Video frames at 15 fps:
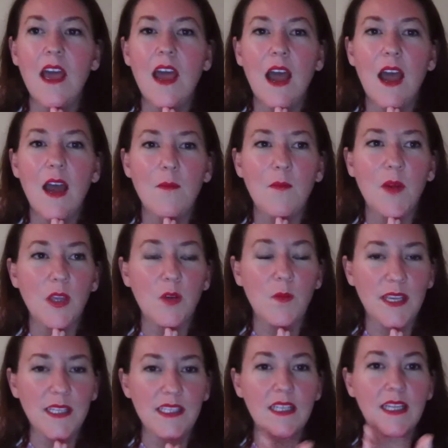Um, but you
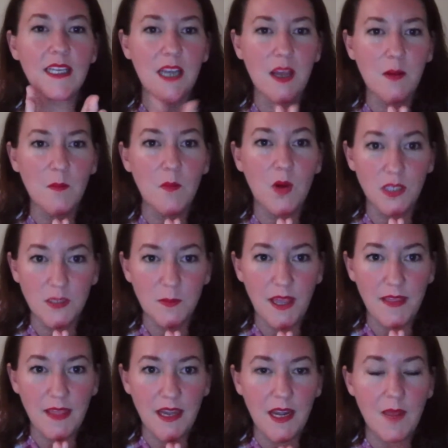basically multiply
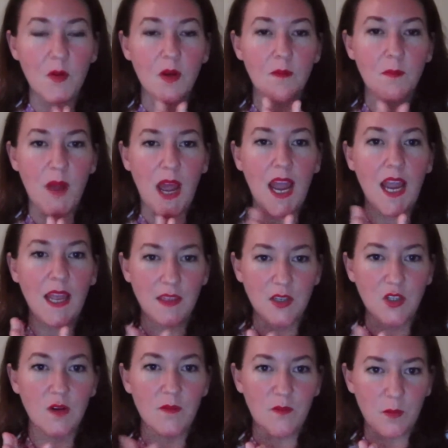that number by the
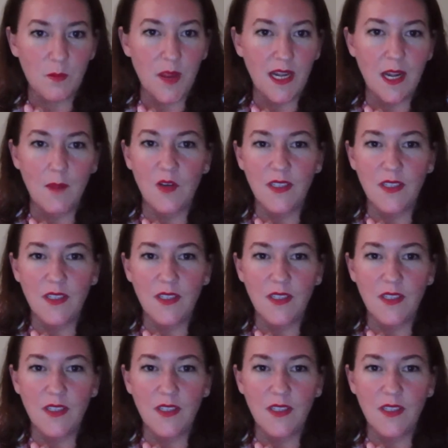trip for pay number.